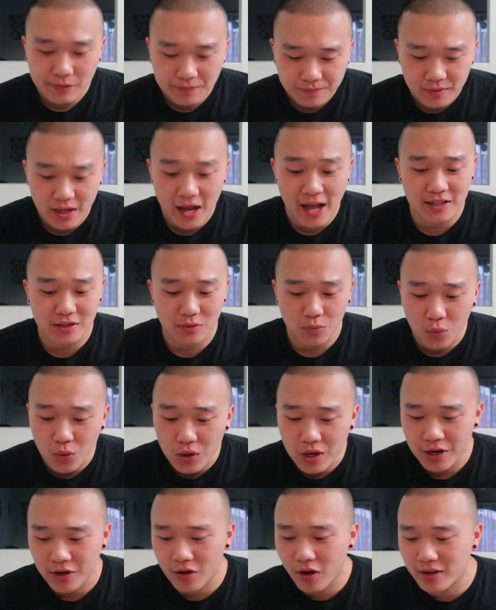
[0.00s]
It has a
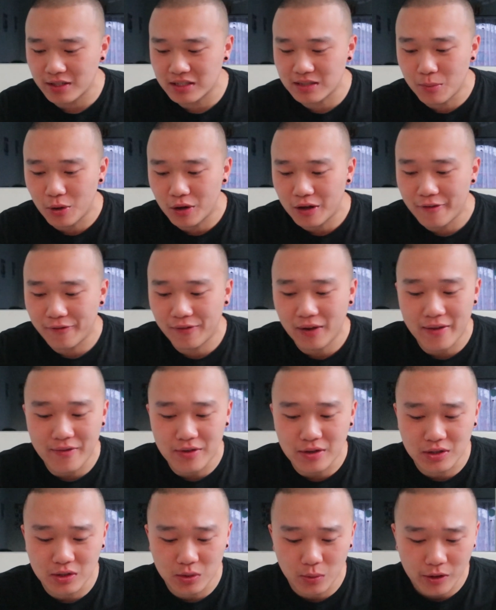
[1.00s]
really nice smoky
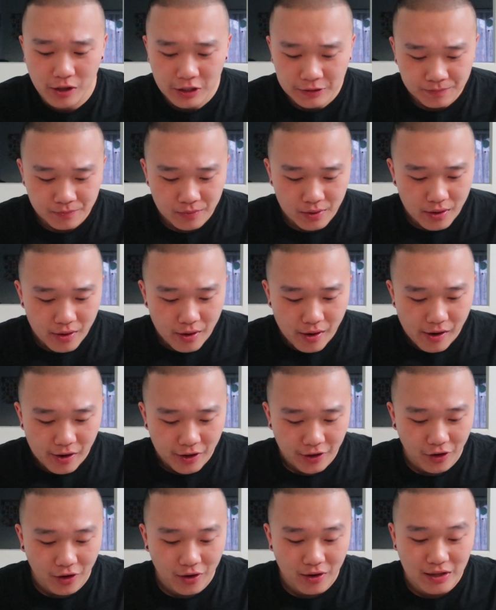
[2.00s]
flavor to it.
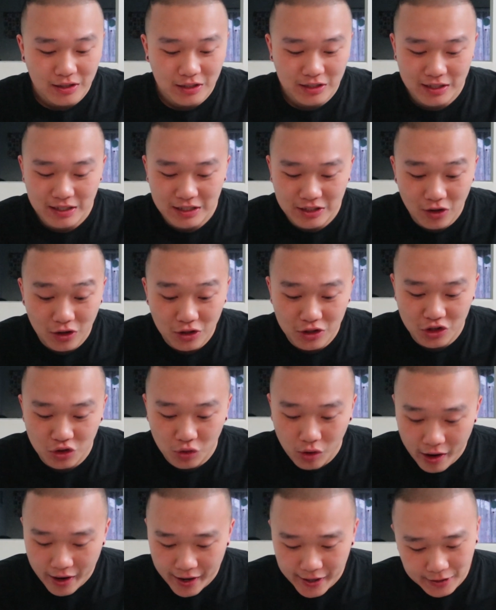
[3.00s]
You know, it's not
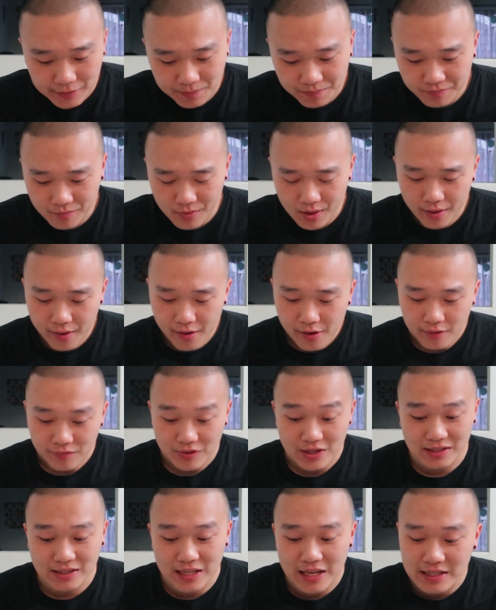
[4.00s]
dry.
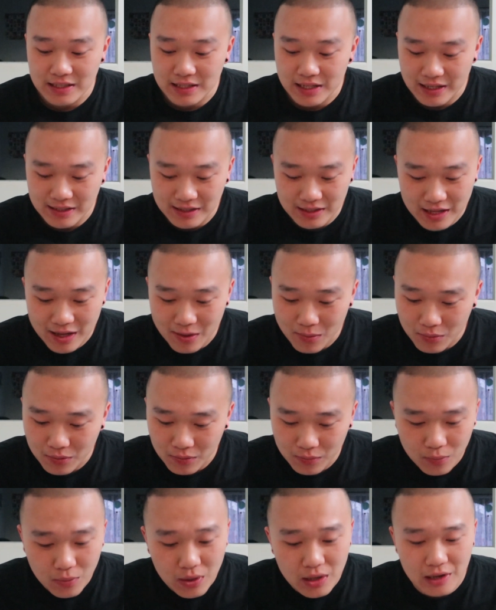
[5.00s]
The seasonings in there were
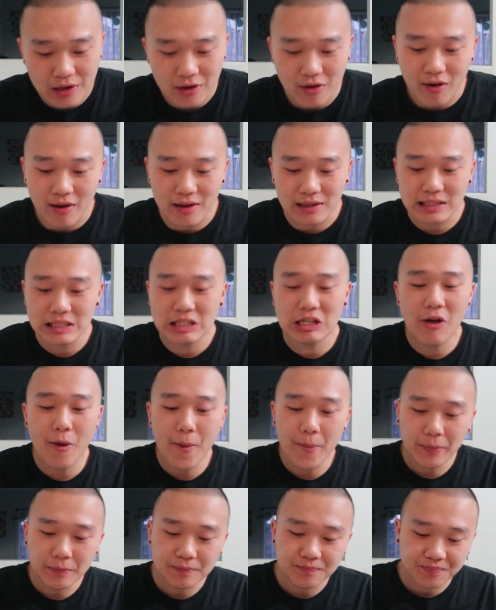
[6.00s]
really nice.
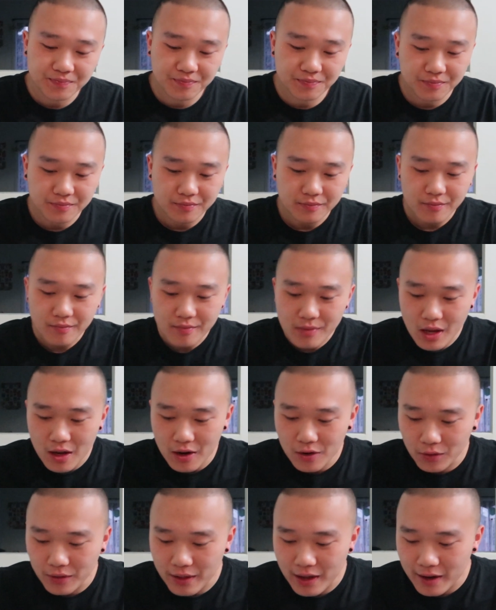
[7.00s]

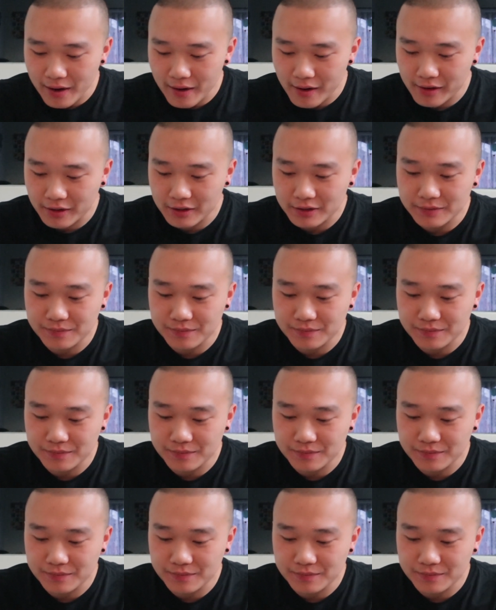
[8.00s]
Look at that.